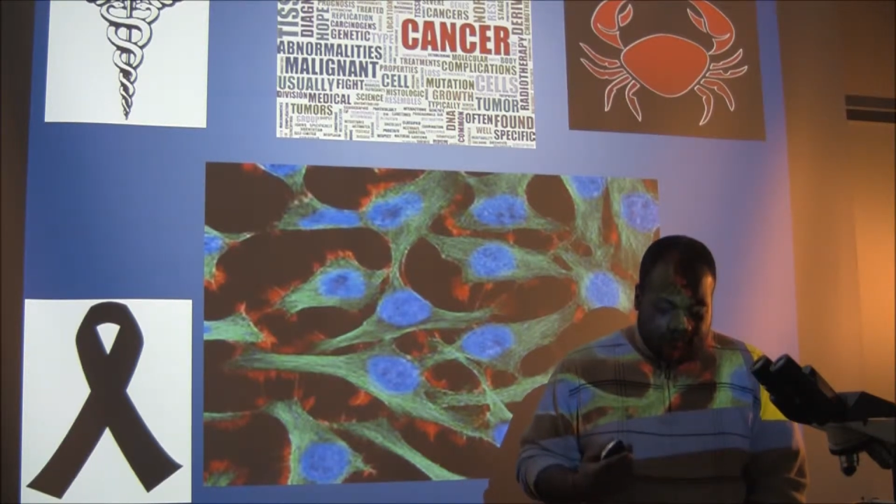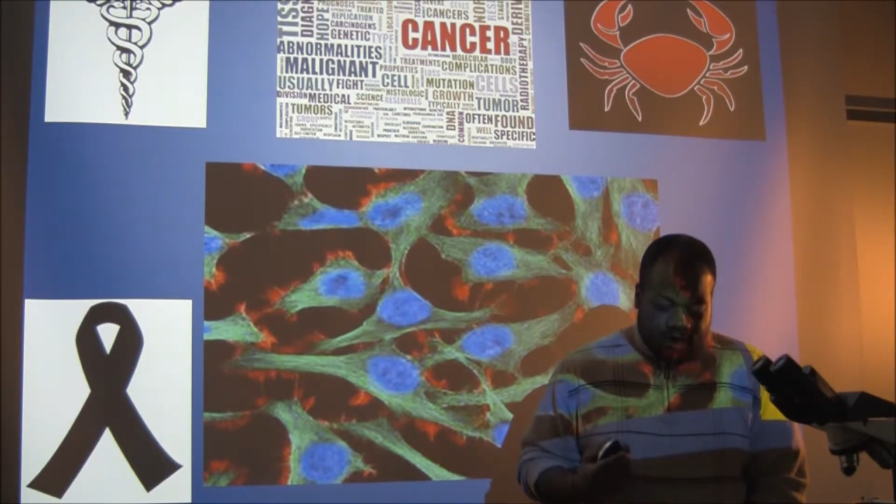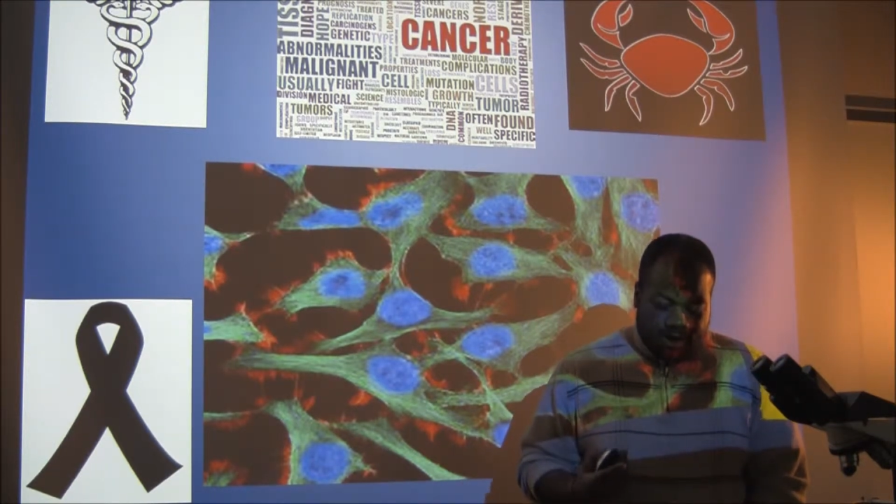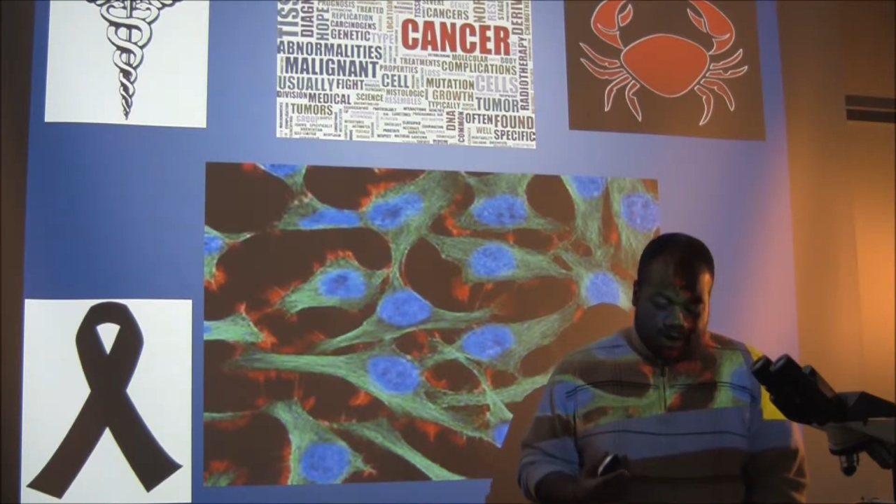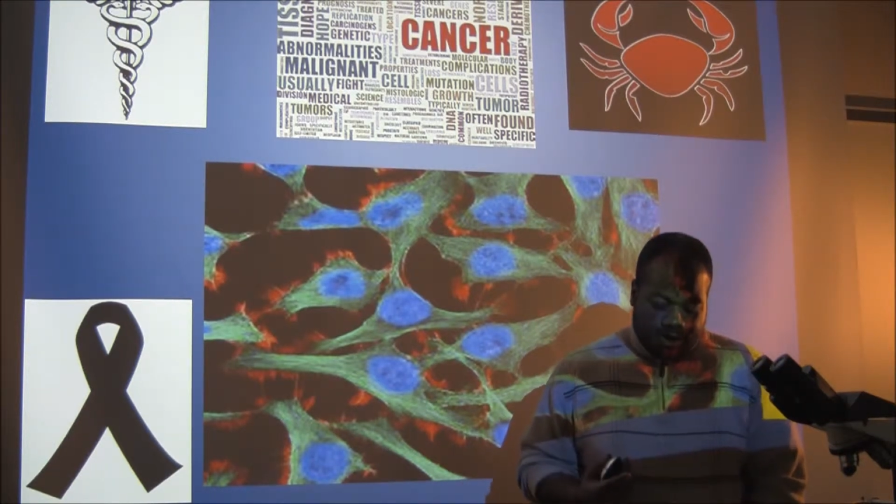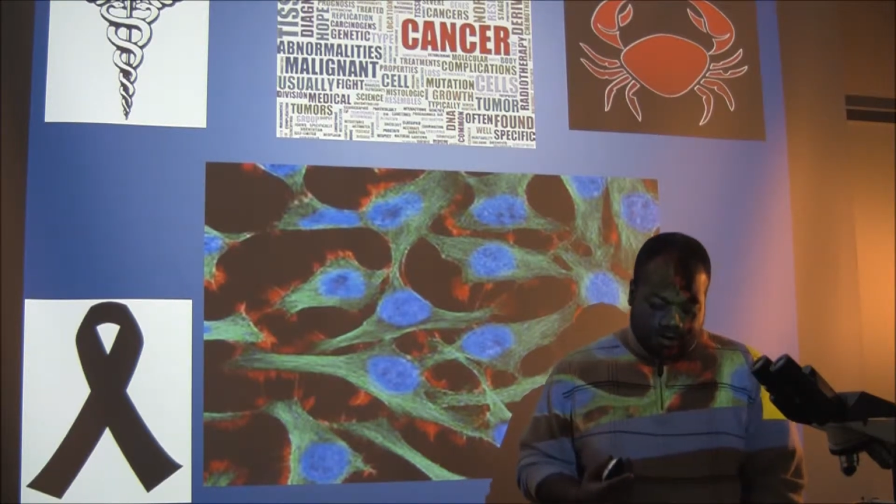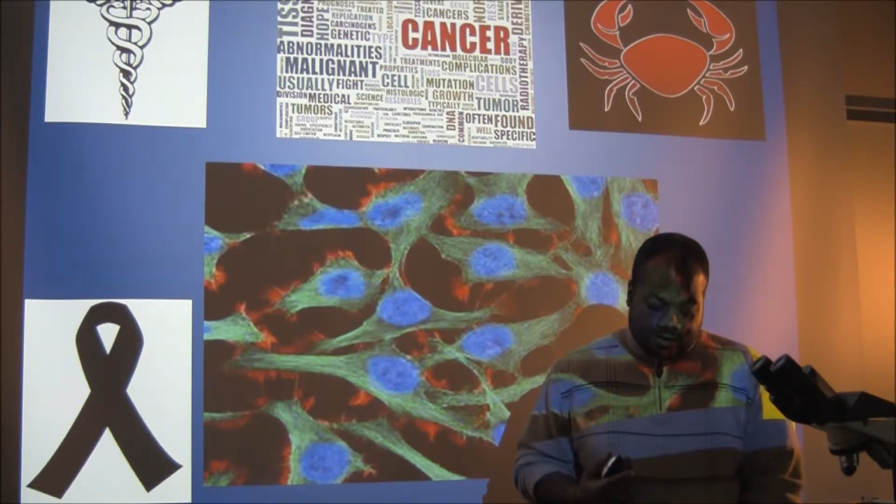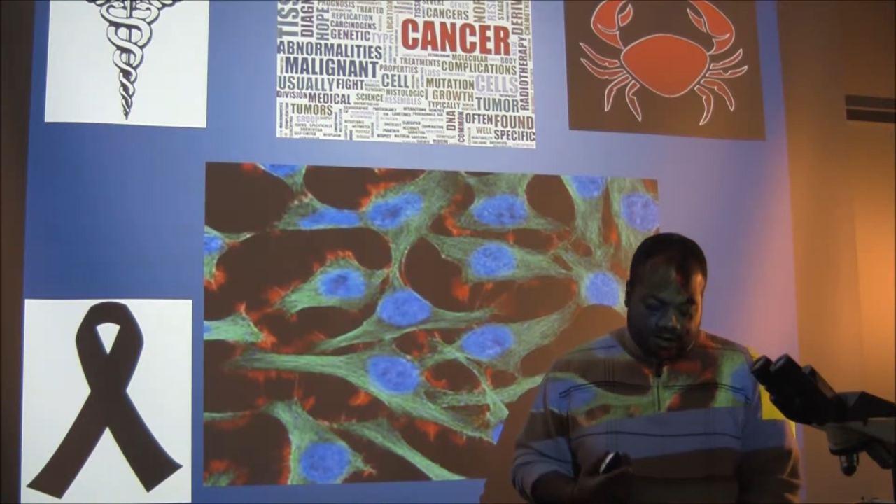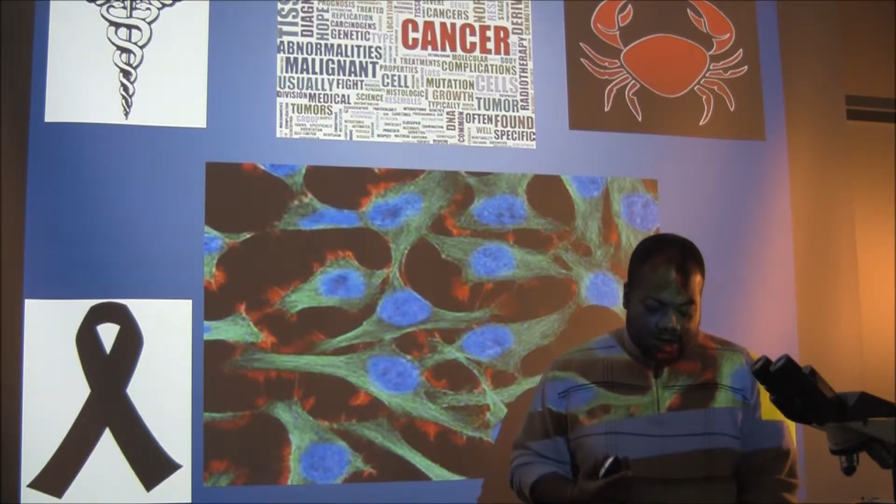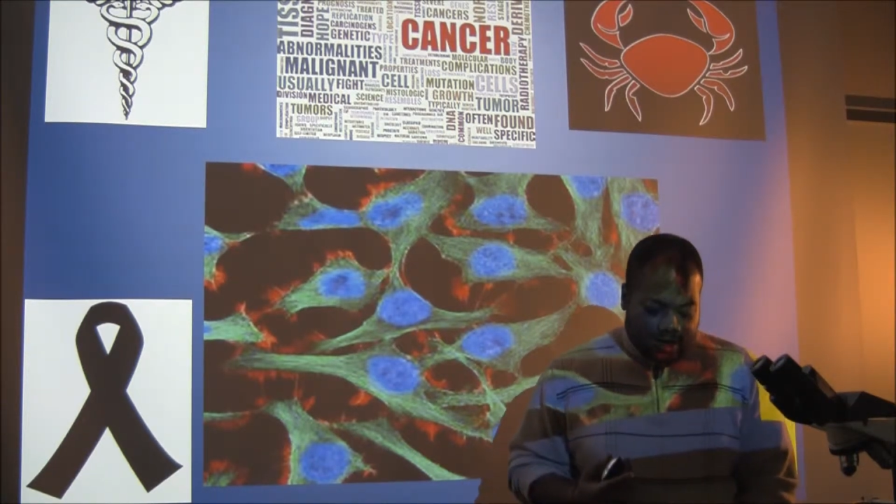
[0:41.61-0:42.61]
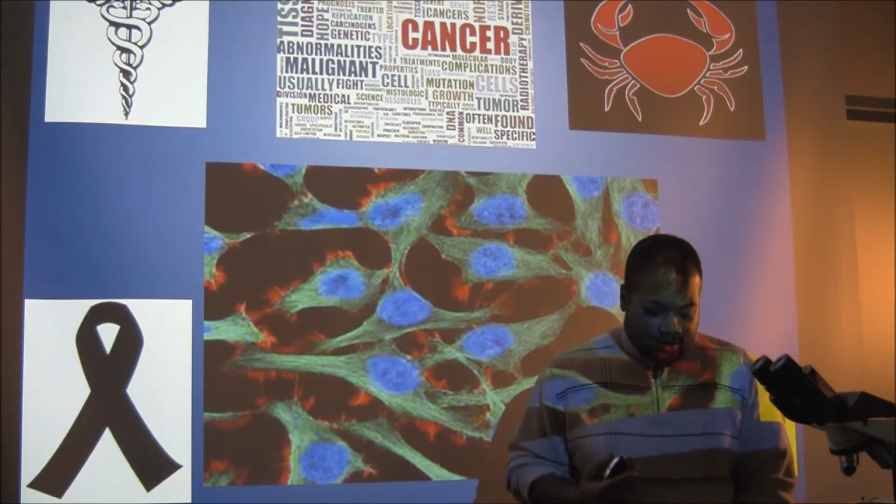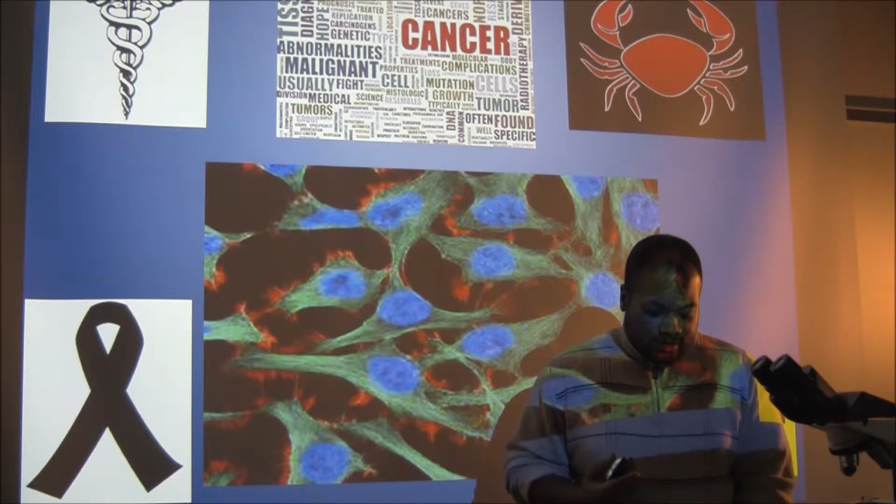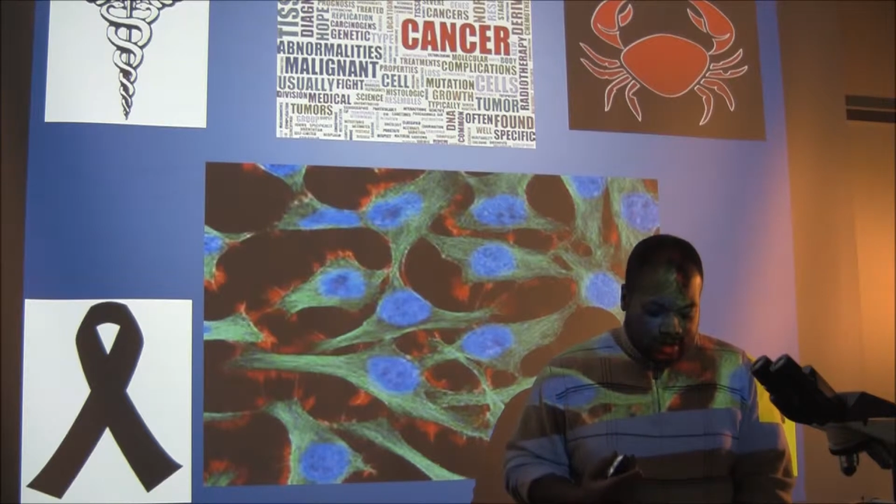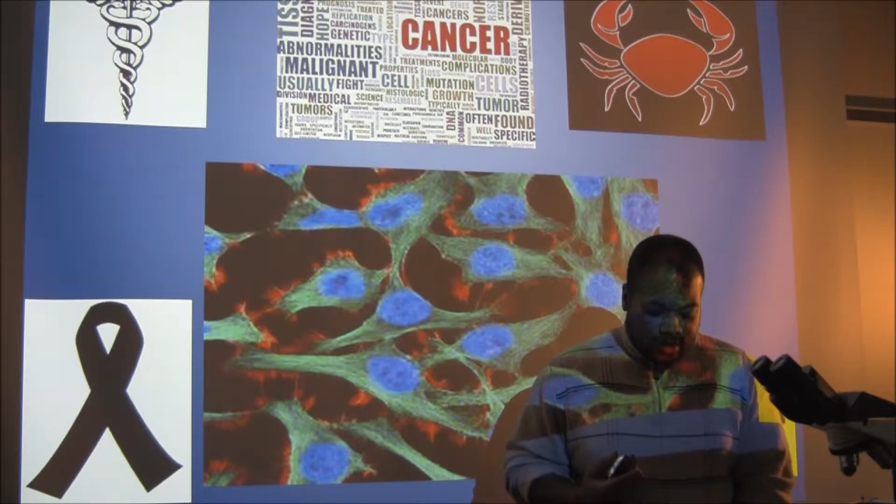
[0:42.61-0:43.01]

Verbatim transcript: Veterinarians are diagnosing